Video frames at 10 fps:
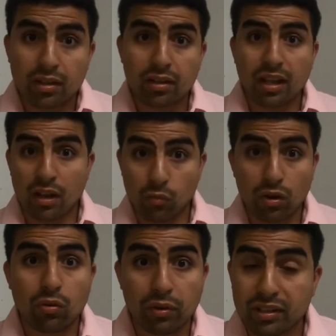It
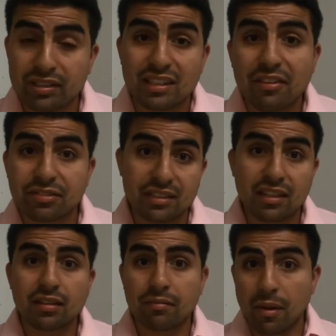will work, because I've
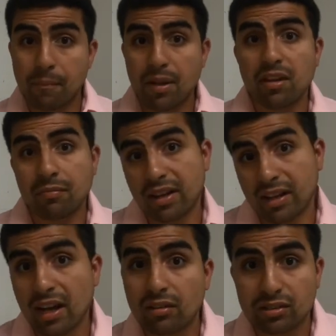seen many of my
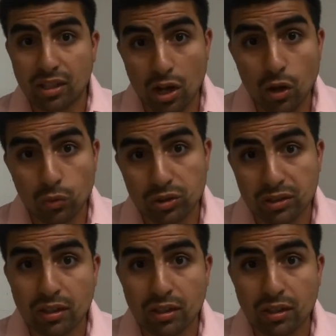accounts close